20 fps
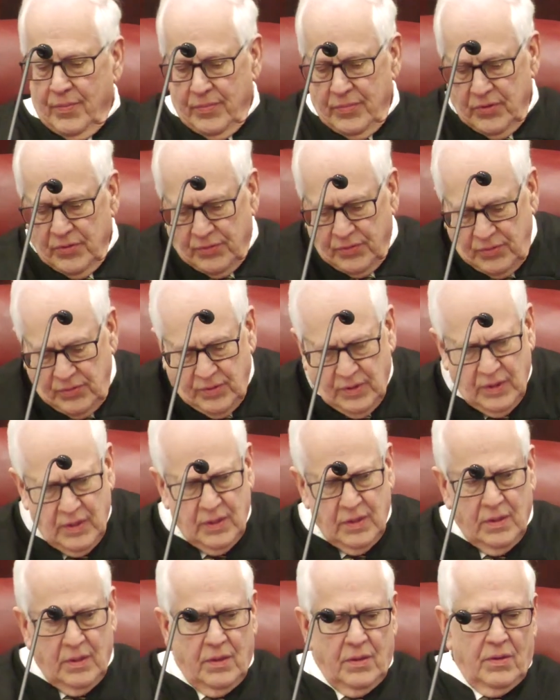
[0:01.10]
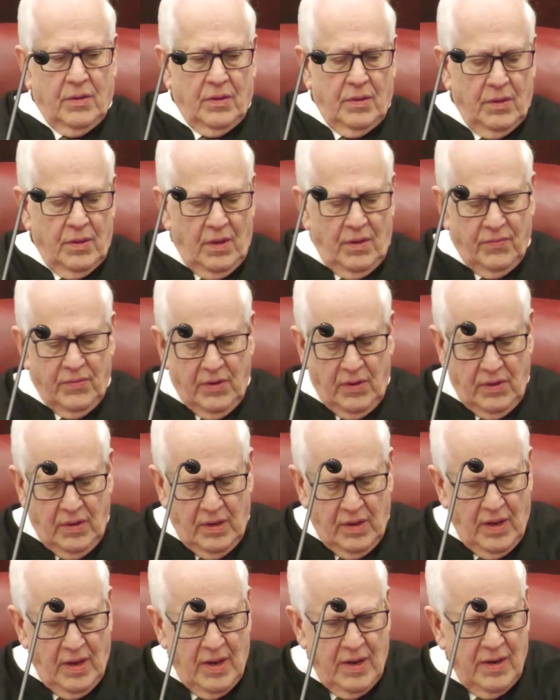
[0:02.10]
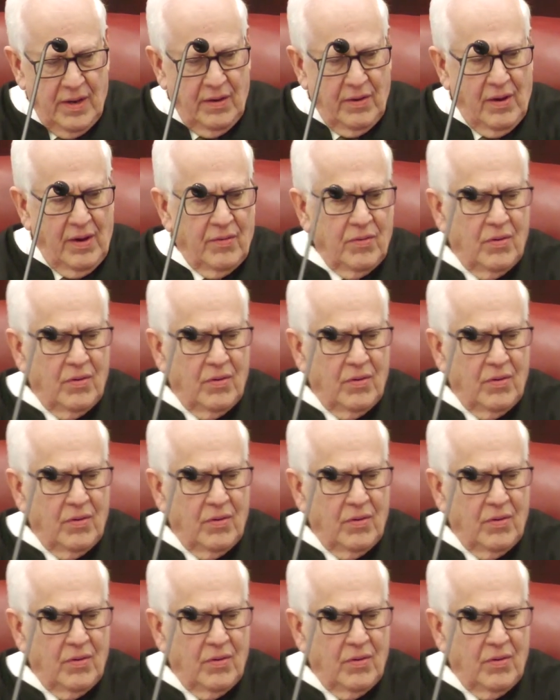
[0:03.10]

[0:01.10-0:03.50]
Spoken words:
his name to bring any